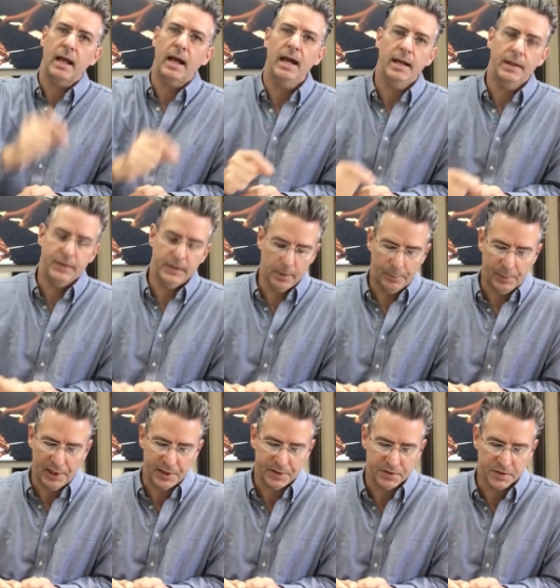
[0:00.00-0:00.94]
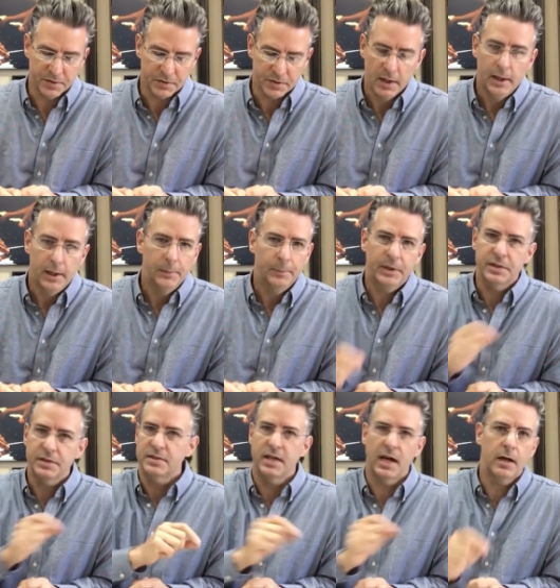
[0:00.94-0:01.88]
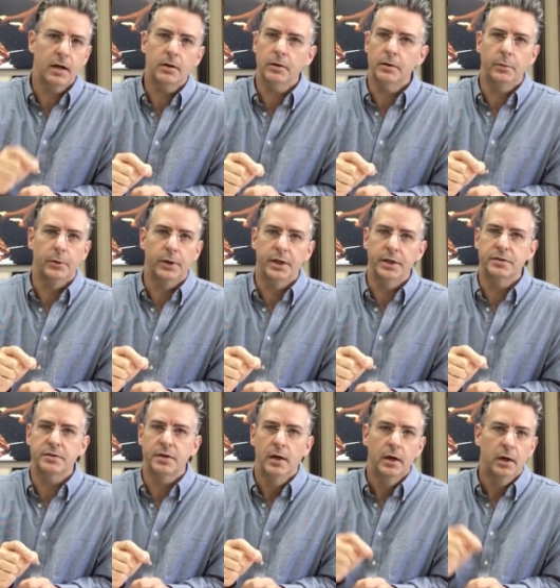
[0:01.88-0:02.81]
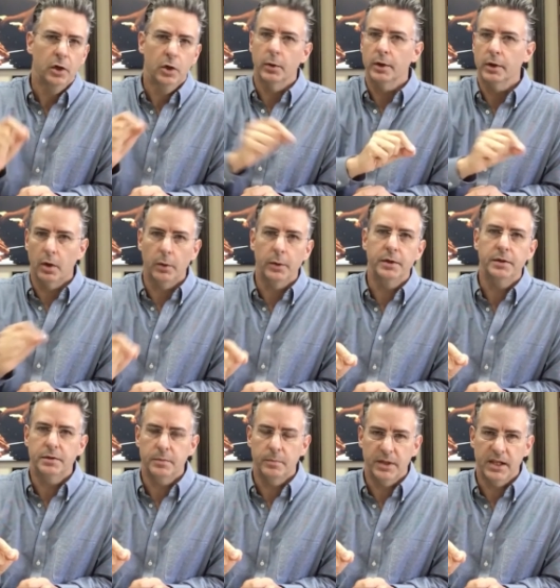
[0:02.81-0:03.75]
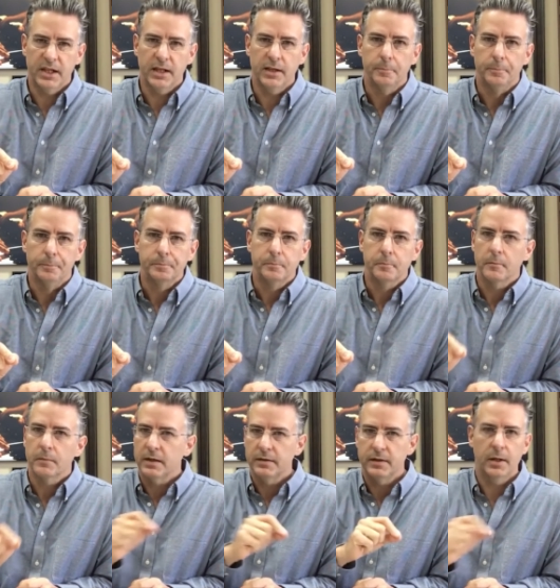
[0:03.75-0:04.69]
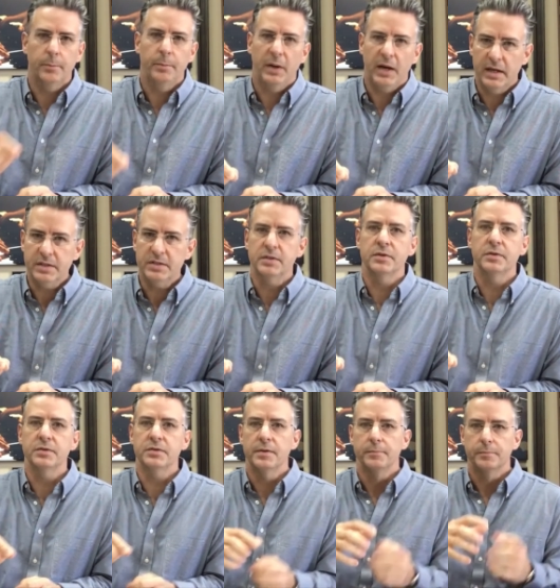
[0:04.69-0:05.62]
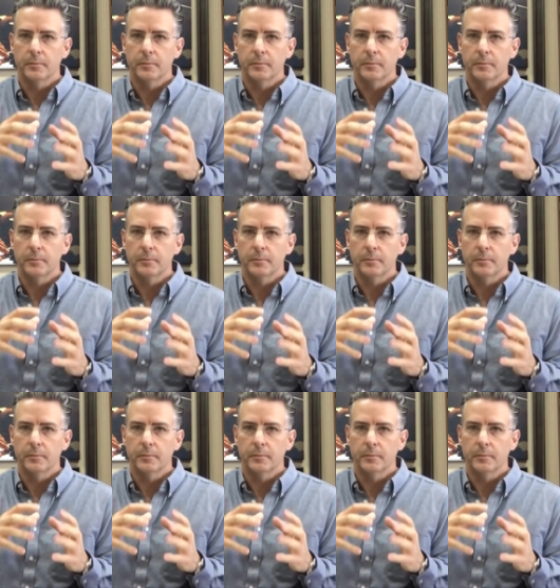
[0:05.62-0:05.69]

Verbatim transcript: at the apostles because they are the ones who are going to be the apostles,